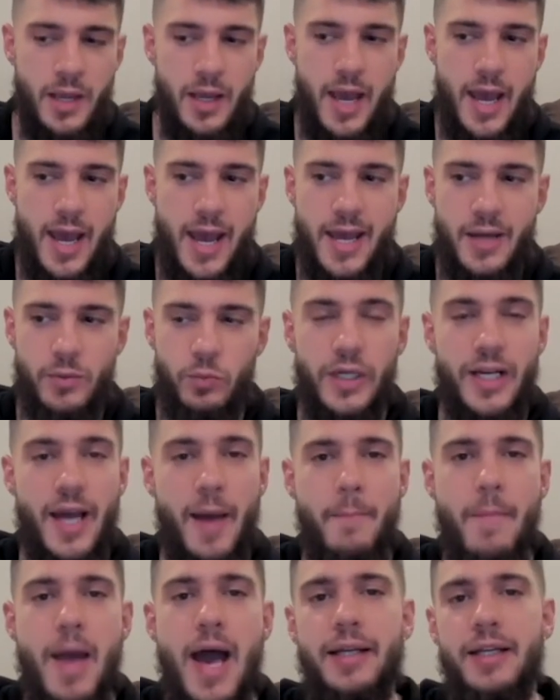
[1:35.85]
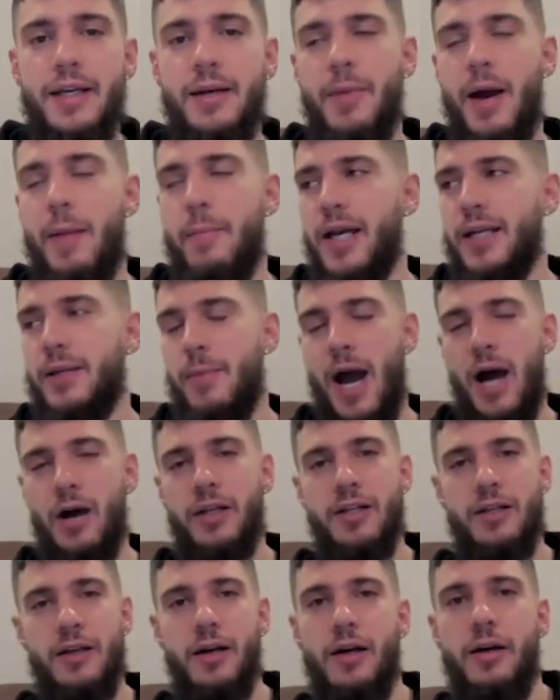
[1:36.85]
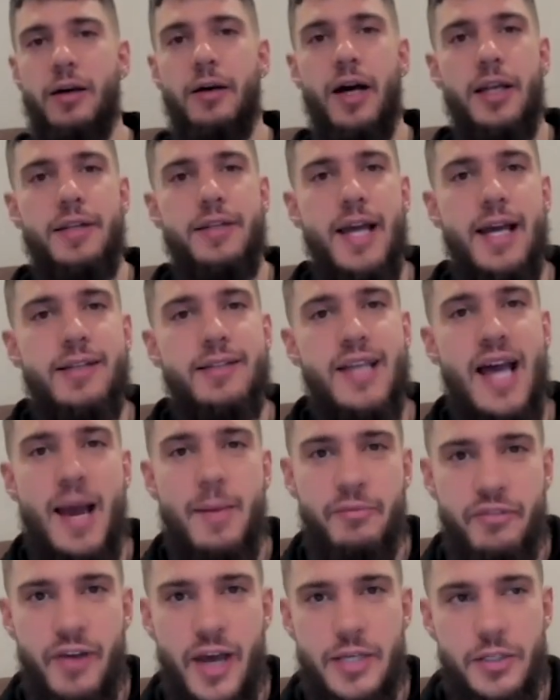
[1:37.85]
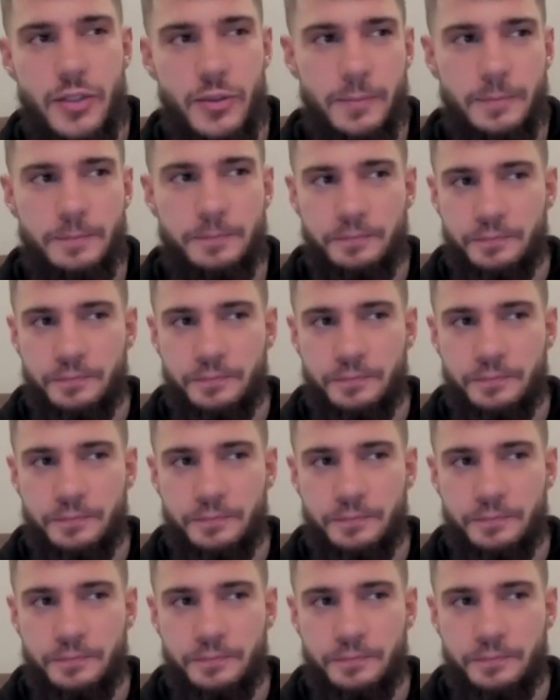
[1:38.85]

And when I met him, I met him out at a, a nighttime venue.